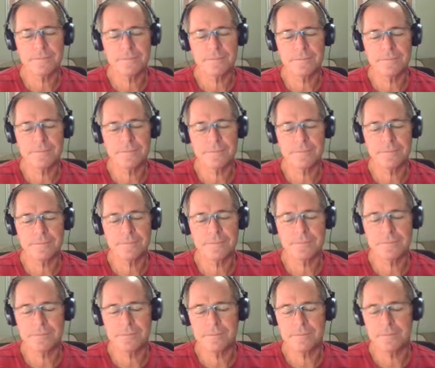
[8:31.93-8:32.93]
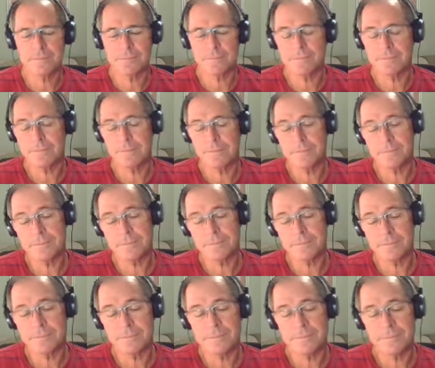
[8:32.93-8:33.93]

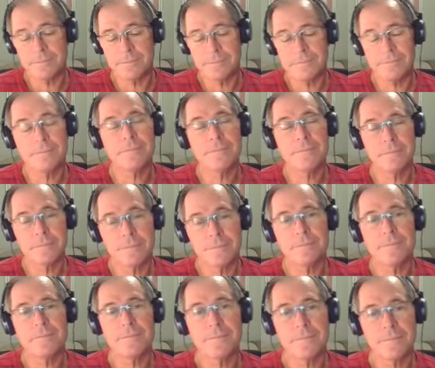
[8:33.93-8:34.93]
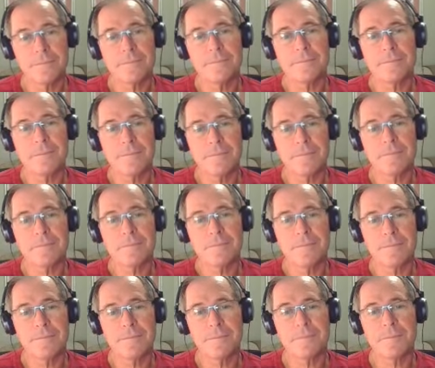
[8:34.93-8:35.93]

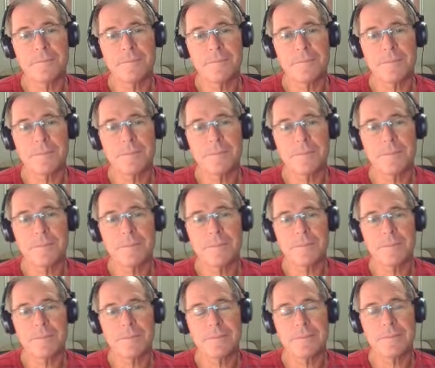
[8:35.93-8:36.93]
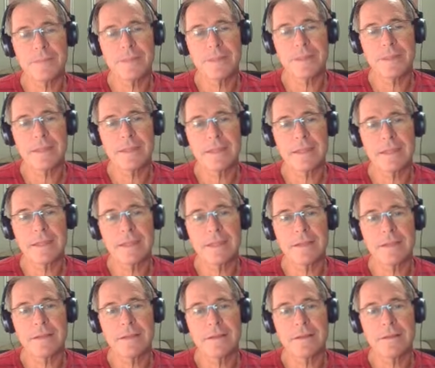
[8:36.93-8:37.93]

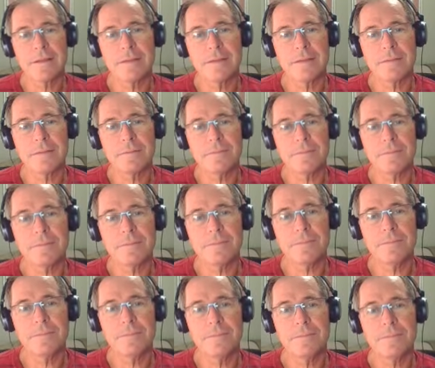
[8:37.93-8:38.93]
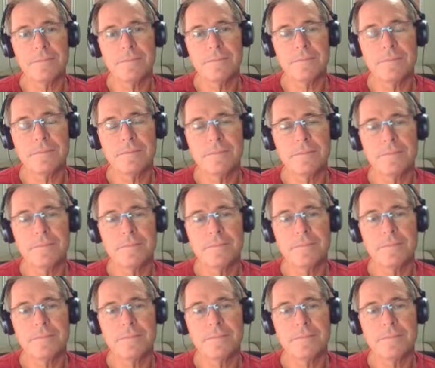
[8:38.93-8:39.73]
This person isn't speaking.